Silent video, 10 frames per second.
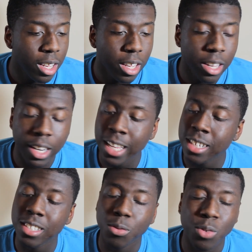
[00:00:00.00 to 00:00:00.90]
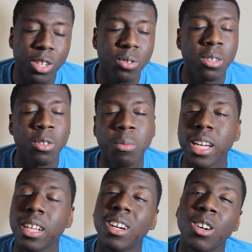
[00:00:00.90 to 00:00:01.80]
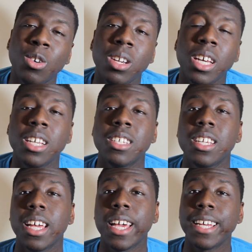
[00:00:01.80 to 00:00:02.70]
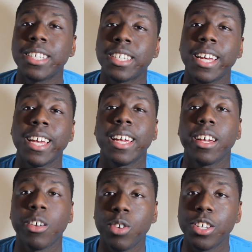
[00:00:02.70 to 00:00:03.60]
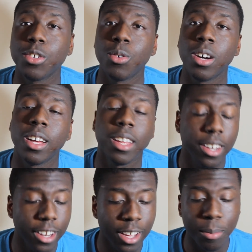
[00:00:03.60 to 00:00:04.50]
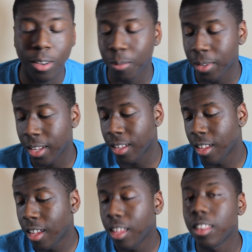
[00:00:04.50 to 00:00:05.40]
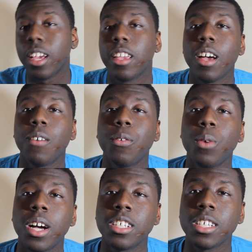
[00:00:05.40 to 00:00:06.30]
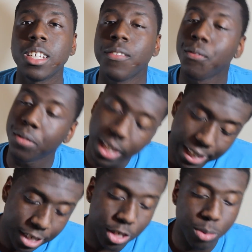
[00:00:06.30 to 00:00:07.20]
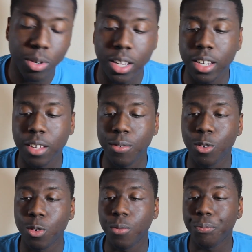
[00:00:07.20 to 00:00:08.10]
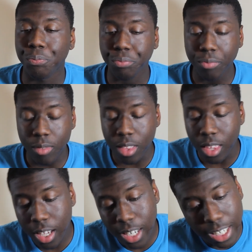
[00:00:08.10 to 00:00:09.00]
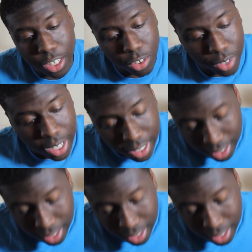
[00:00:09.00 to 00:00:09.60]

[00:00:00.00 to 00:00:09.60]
And as we used to do back in the old days, hashtag Creek Squad down below, man. Thank y'all for watching. It's your boy D-Fool, and I just reacted